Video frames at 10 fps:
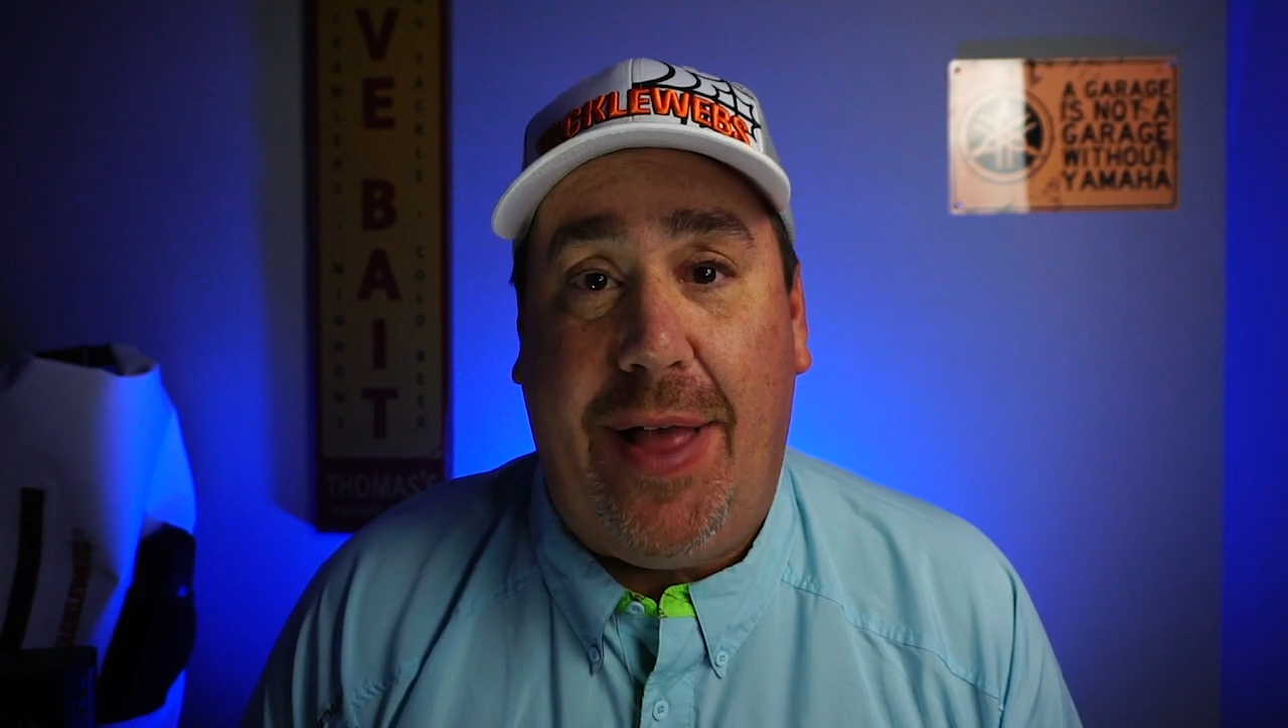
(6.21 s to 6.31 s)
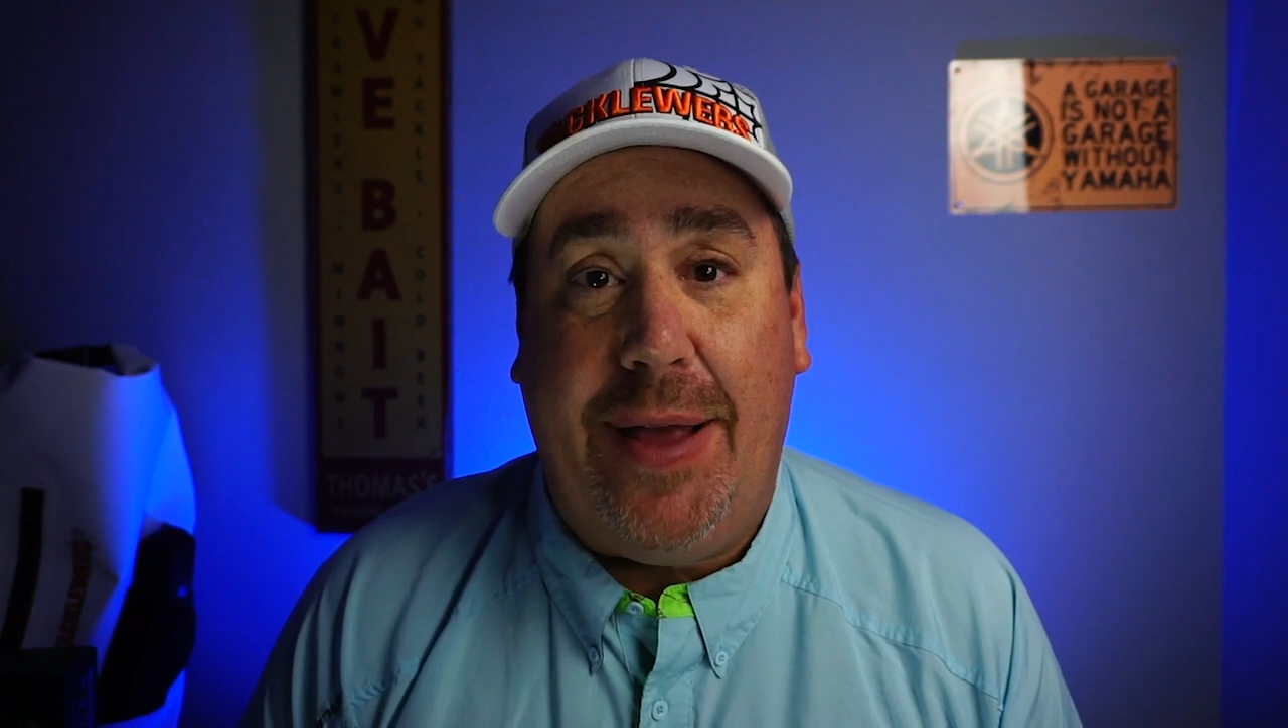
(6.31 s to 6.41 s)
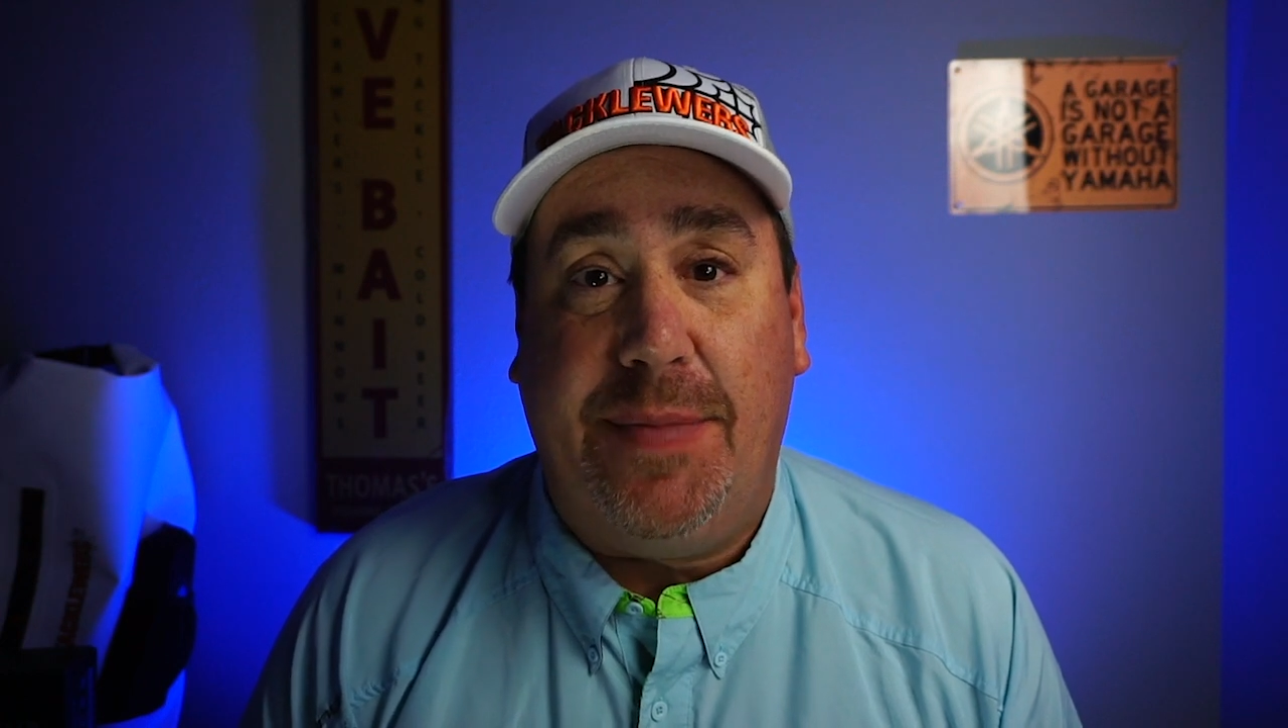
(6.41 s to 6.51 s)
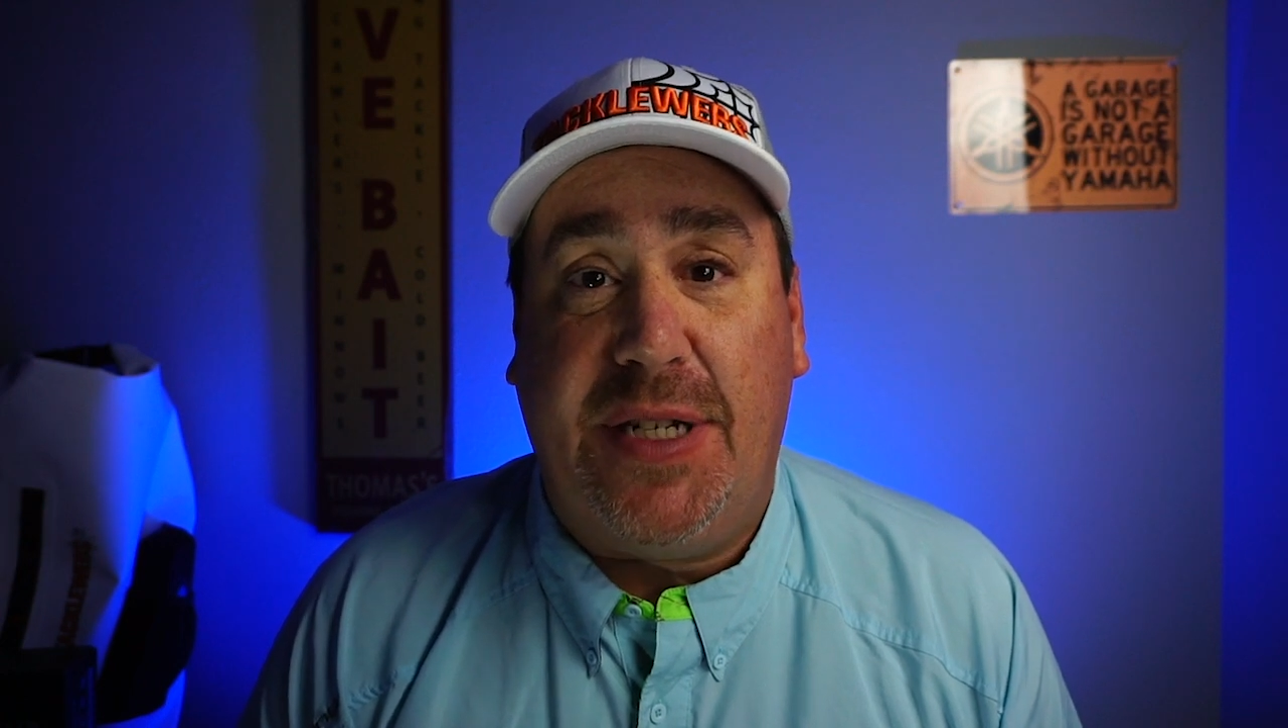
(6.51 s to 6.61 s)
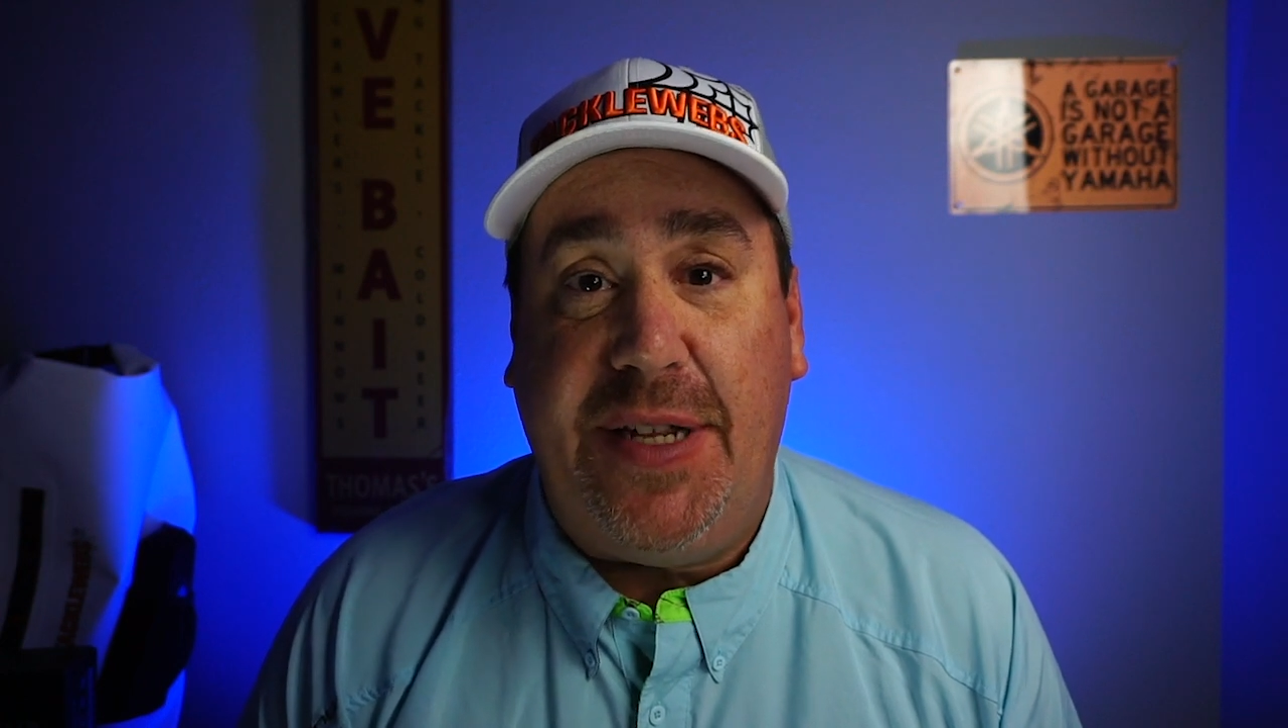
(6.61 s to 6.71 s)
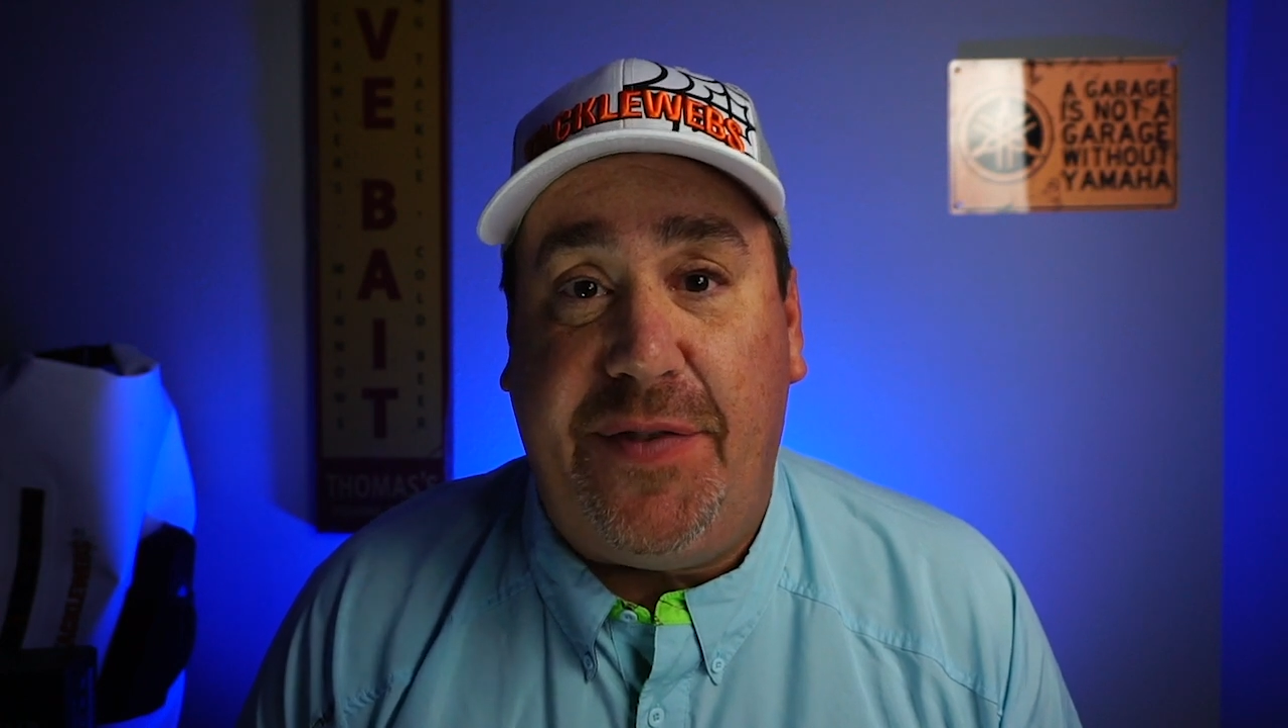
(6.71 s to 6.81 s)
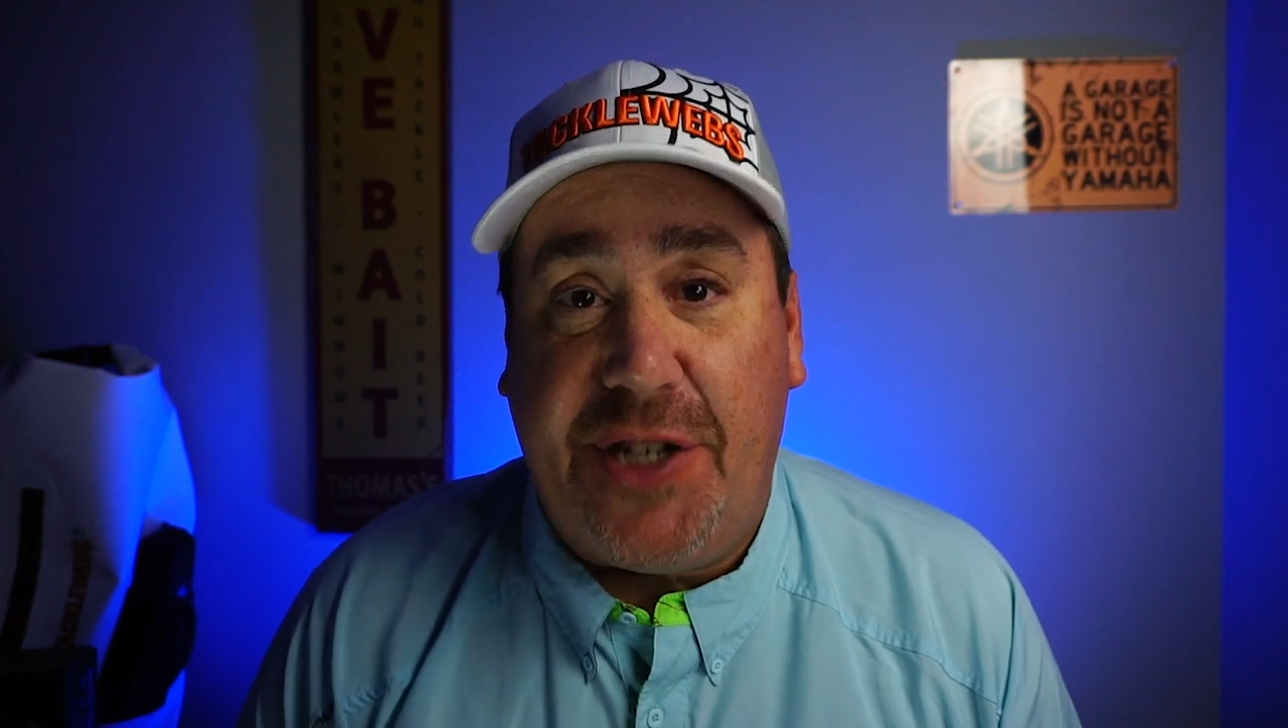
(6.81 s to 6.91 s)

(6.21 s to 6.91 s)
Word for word: I am Steve